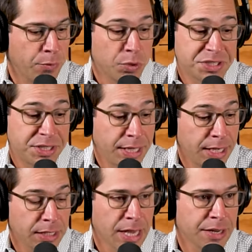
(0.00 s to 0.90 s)
We're
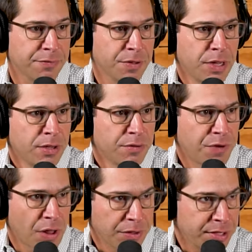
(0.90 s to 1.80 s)
seeing a lot of
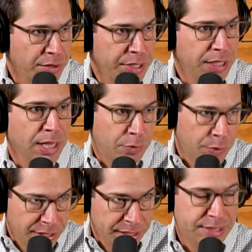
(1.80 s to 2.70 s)
volatility like
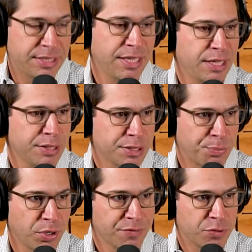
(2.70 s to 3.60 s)
we did see in
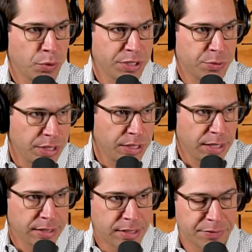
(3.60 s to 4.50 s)
spring of 2020,
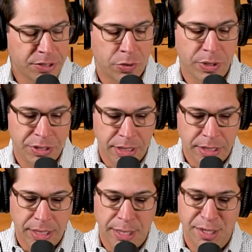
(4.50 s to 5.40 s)
like David's question
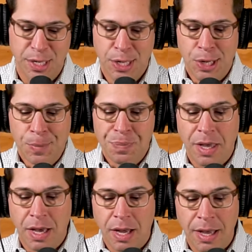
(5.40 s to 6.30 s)
indicated.
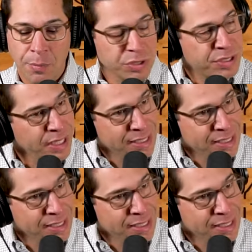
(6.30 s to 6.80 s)
Uh, and we're seeing